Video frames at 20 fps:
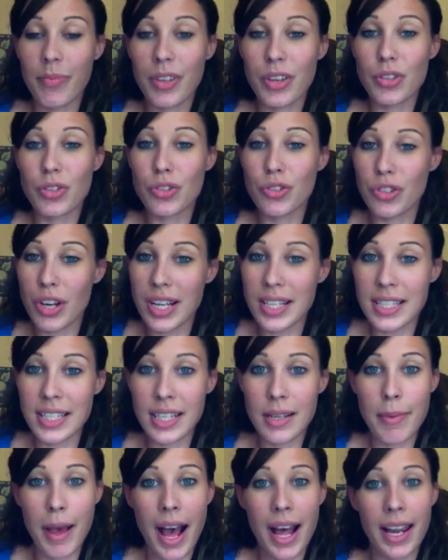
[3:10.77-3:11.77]

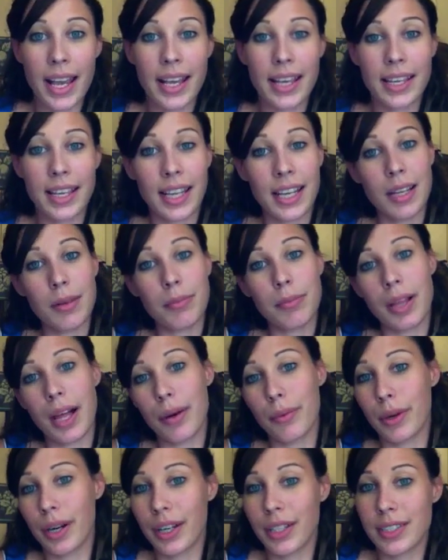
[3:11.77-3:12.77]
stressing about it, getting
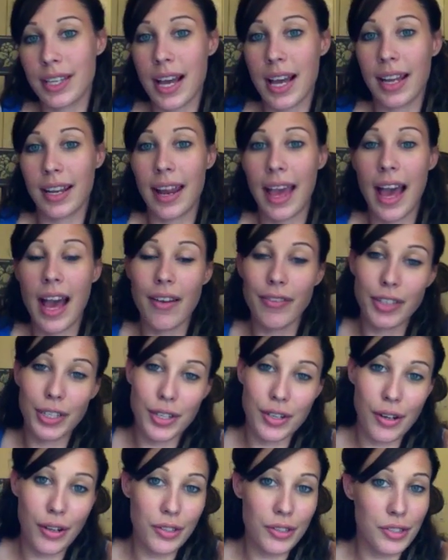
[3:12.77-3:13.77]
blood work done, having
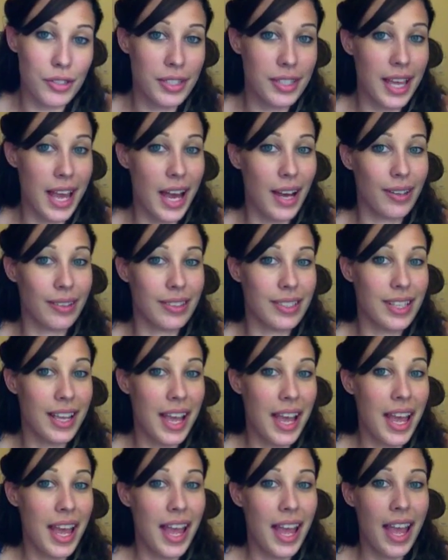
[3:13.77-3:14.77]
an ultrasound,
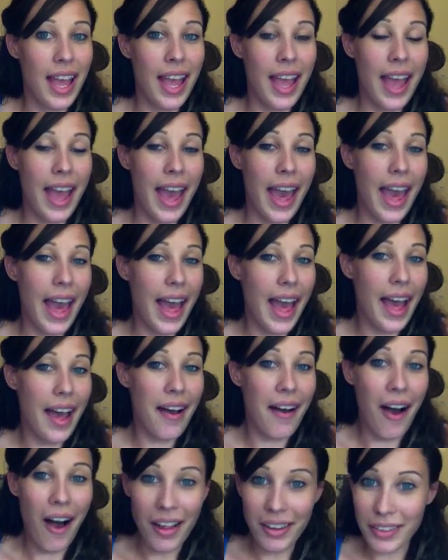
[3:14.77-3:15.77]

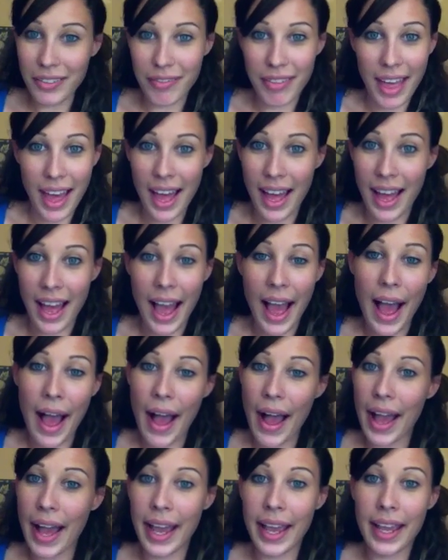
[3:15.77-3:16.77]
all of that,
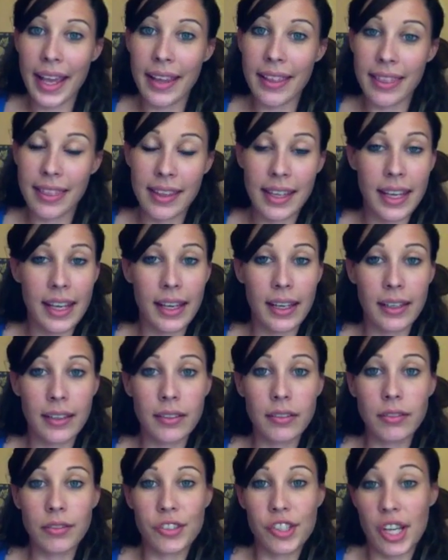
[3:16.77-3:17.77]
I
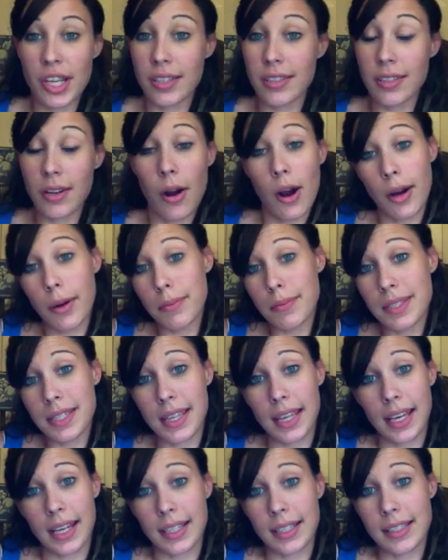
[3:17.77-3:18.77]
think just harms
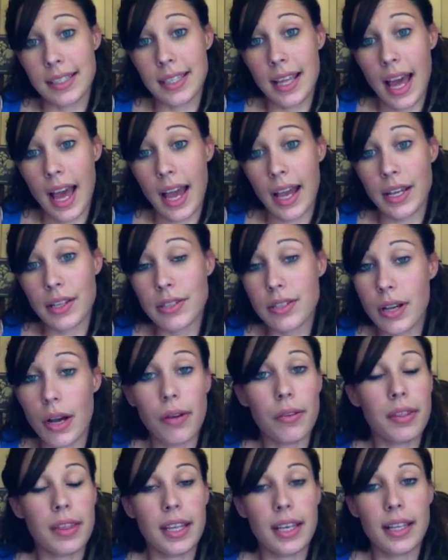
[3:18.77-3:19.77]
things. I
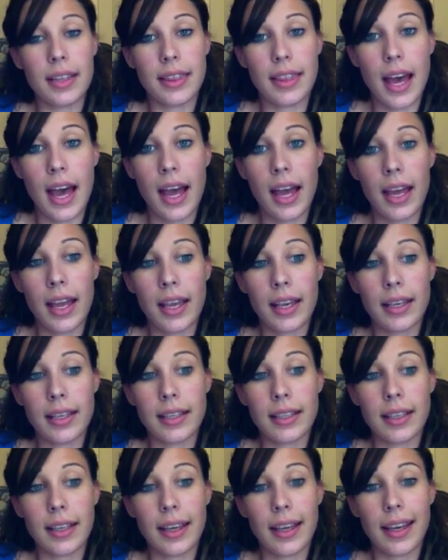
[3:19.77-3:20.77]
don't think that
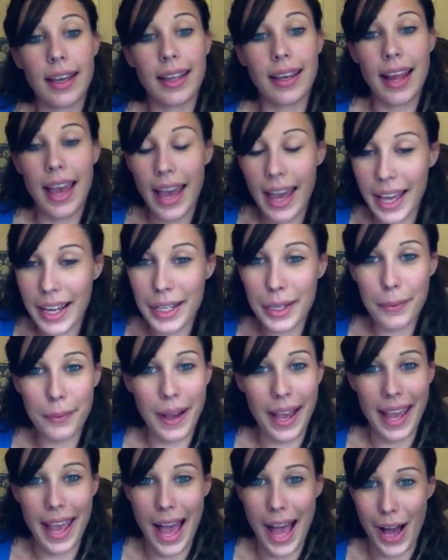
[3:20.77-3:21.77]
in any
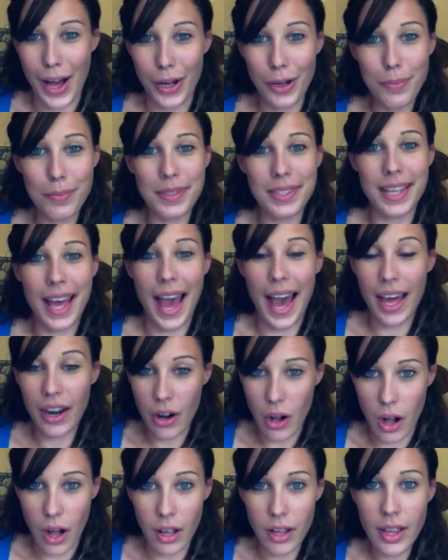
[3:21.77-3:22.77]
way helps at
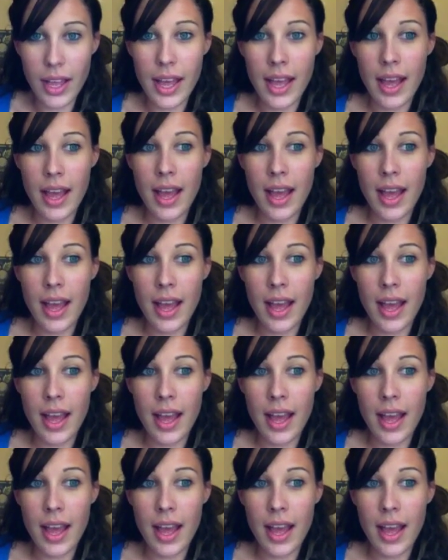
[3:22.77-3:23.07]
all.